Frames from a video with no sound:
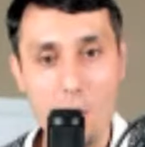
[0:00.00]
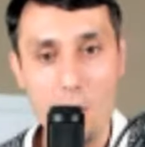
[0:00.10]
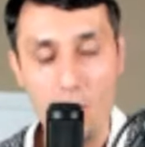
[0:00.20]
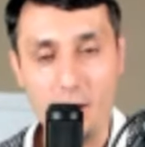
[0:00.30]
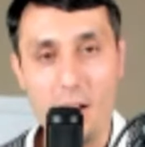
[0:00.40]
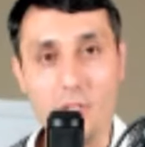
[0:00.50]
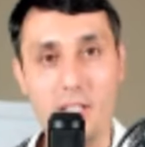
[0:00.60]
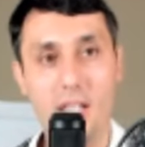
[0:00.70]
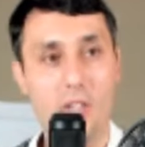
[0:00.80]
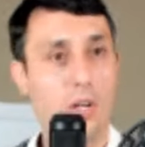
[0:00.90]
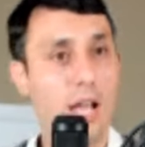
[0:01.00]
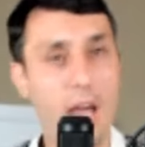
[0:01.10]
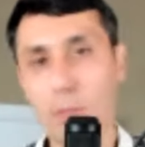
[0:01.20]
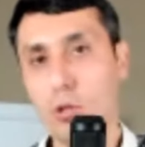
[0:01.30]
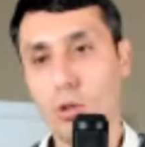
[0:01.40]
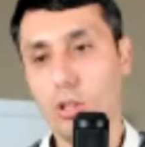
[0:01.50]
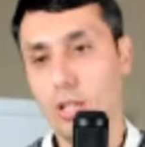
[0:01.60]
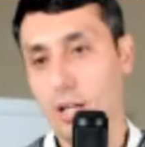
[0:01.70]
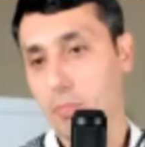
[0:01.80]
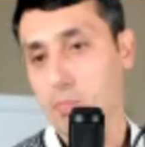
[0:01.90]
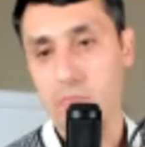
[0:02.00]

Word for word: breakdowns, etc. Absolutely not.